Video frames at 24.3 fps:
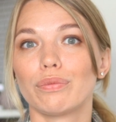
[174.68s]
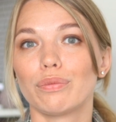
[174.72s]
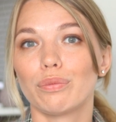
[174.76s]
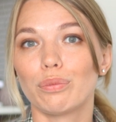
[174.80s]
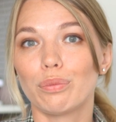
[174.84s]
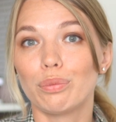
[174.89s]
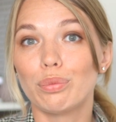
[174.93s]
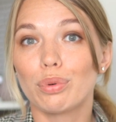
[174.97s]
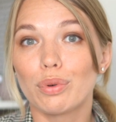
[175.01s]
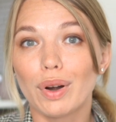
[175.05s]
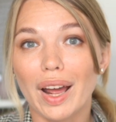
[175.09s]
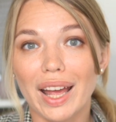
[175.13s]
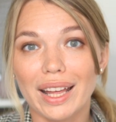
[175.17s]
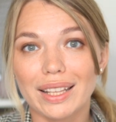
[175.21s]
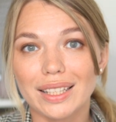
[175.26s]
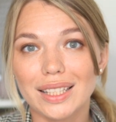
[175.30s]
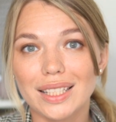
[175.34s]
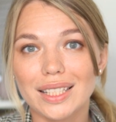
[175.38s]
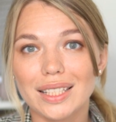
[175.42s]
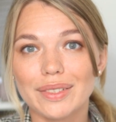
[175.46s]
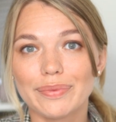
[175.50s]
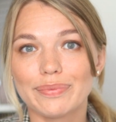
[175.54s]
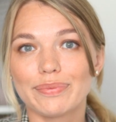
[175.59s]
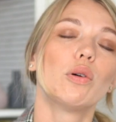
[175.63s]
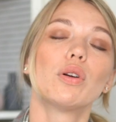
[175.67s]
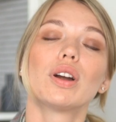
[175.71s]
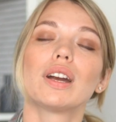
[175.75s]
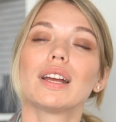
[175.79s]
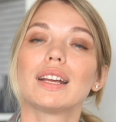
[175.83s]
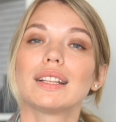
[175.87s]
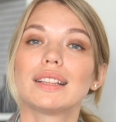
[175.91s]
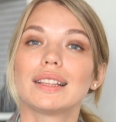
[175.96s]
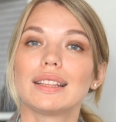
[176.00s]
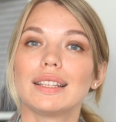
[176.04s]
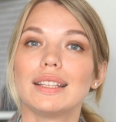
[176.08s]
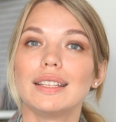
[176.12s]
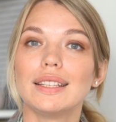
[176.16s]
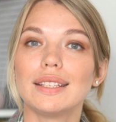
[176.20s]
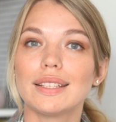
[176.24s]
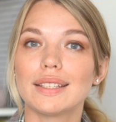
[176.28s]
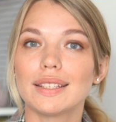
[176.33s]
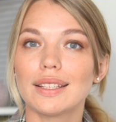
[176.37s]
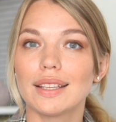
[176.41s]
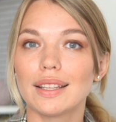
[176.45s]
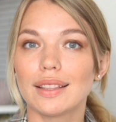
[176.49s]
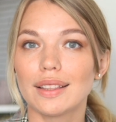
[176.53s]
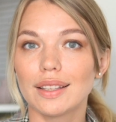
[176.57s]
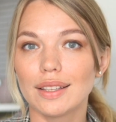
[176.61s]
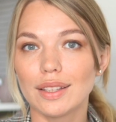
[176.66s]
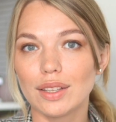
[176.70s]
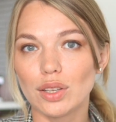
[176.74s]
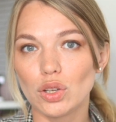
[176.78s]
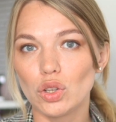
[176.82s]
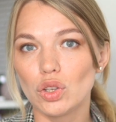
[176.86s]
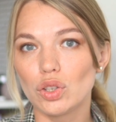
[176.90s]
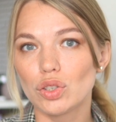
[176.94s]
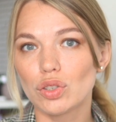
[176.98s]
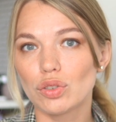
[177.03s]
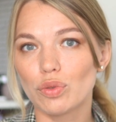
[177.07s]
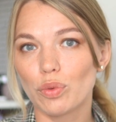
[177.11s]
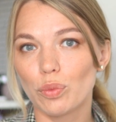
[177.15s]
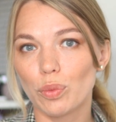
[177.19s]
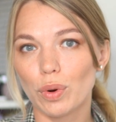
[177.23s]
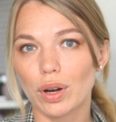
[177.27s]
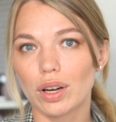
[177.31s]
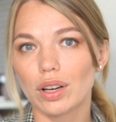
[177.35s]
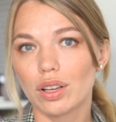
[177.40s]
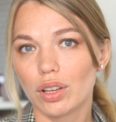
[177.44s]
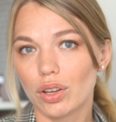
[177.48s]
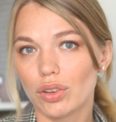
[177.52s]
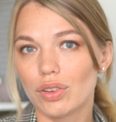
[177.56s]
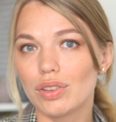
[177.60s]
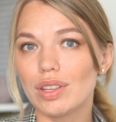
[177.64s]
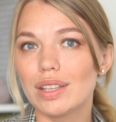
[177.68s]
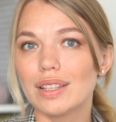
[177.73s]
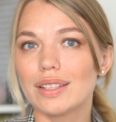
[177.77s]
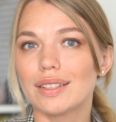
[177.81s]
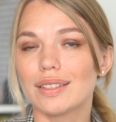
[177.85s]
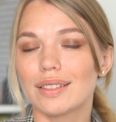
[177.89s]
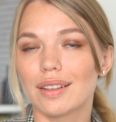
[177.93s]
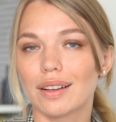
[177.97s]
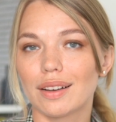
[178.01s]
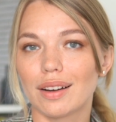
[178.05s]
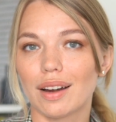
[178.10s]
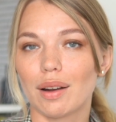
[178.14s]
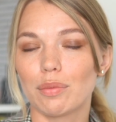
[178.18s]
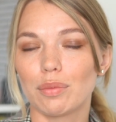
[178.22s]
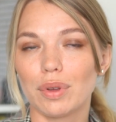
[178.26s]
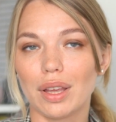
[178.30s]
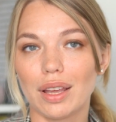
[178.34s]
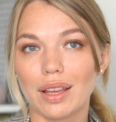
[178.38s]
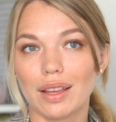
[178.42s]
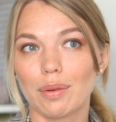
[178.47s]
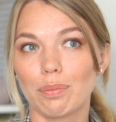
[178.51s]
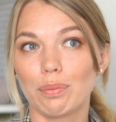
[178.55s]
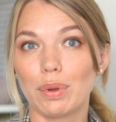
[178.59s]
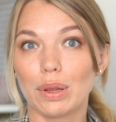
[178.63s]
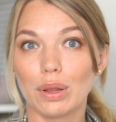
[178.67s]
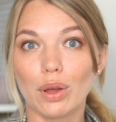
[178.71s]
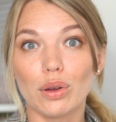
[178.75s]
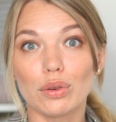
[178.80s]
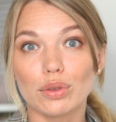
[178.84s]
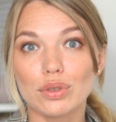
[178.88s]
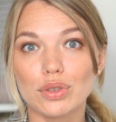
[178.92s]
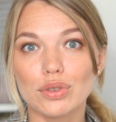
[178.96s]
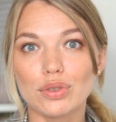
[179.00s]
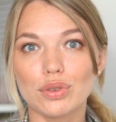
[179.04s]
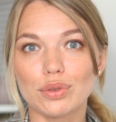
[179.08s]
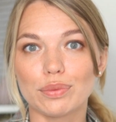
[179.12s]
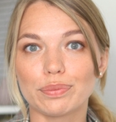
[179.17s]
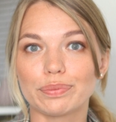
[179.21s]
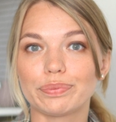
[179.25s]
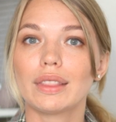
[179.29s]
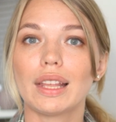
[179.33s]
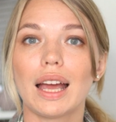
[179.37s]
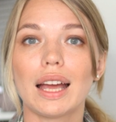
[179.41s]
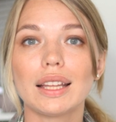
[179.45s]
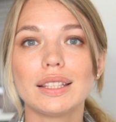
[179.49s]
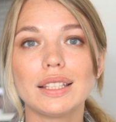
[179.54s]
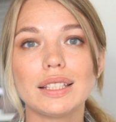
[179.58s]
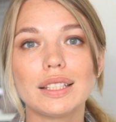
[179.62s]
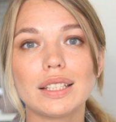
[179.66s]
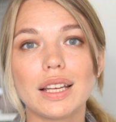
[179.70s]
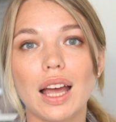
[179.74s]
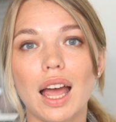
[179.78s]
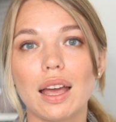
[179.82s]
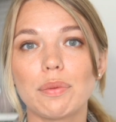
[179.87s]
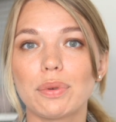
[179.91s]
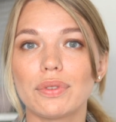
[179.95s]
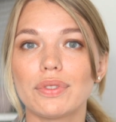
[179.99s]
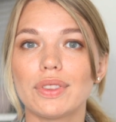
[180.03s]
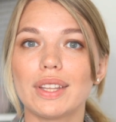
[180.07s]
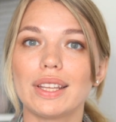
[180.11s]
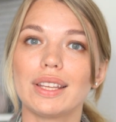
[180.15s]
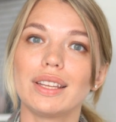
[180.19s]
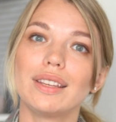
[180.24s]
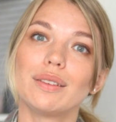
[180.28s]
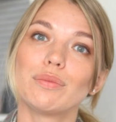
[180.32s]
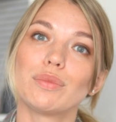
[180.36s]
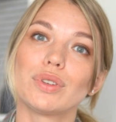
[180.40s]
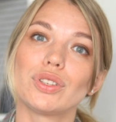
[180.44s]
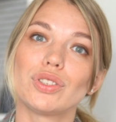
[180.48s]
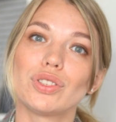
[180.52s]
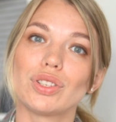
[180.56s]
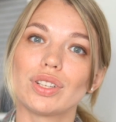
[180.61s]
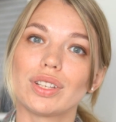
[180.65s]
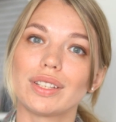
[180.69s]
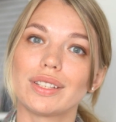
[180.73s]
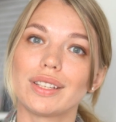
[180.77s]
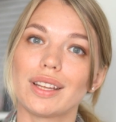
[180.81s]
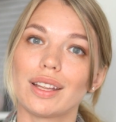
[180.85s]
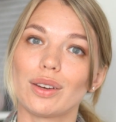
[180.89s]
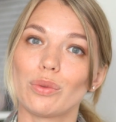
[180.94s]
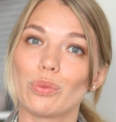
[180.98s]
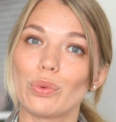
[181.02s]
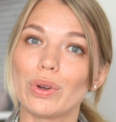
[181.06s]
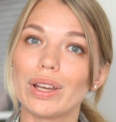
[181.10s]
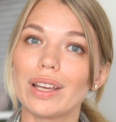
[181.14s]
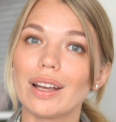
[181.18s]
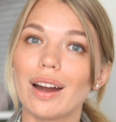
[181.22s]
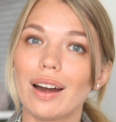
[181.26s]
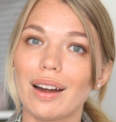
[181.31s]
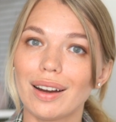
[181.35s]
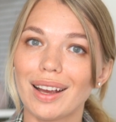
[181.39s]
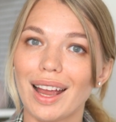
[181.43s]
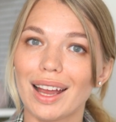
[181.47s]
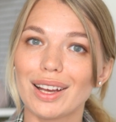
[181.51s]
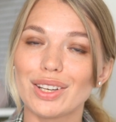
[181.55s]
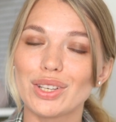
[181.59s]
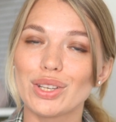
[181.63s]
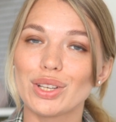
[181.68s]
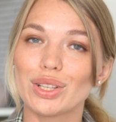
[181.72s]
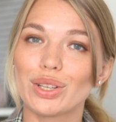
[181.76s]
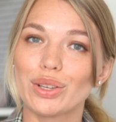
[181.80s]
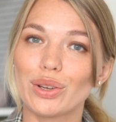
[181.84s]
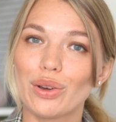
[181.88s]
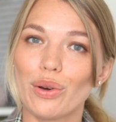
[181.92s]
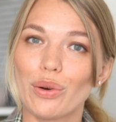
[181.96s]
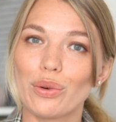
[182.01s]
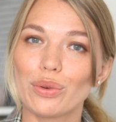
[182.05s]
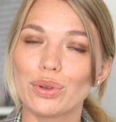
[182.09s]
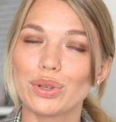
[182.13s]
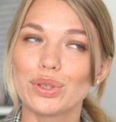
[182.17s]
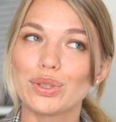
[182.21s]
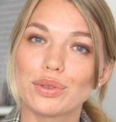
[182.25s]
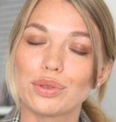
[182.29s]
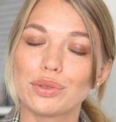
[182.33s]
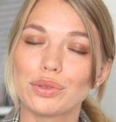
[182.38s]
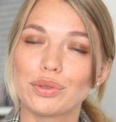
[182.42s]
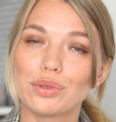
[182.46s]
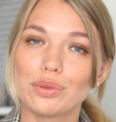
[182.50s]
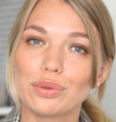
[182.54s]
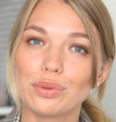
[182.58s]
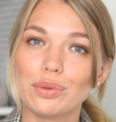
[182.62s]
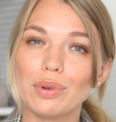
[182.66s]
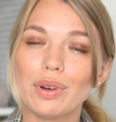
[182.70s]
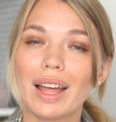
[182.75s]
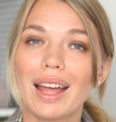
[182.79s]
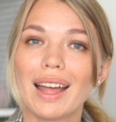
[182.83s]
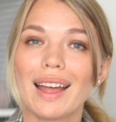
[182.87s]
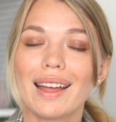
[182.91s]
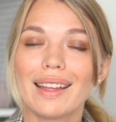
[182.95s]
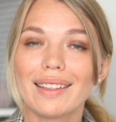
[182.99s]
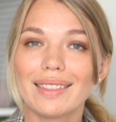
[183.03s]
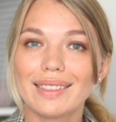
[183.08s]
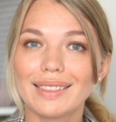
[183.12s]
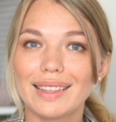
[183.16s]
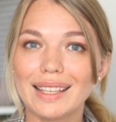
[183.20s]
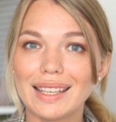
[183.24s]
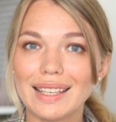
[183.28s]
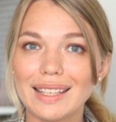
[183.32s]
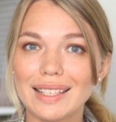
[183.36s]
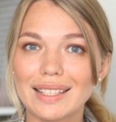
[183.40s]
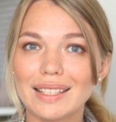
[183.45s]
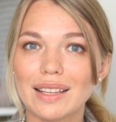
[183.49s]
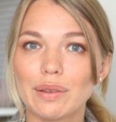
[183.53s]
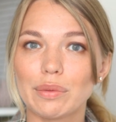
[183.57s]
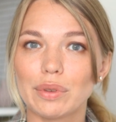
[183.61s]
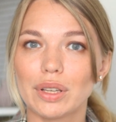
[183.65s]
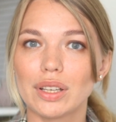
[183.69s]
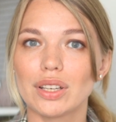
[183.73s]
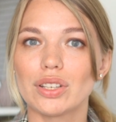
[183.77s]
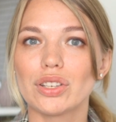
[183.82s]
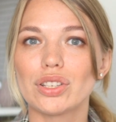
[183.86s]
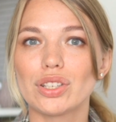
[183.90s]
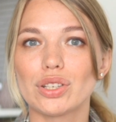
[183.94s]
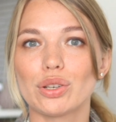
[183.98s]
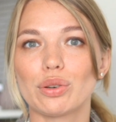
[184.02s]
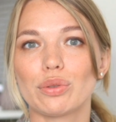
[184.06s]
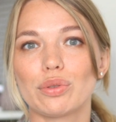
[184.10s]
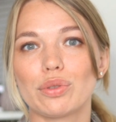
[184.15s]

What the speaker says: brand, or at least in the niche where your Instagram belongs to. That's the type of the images, and we are actually going to do this. I'm going to show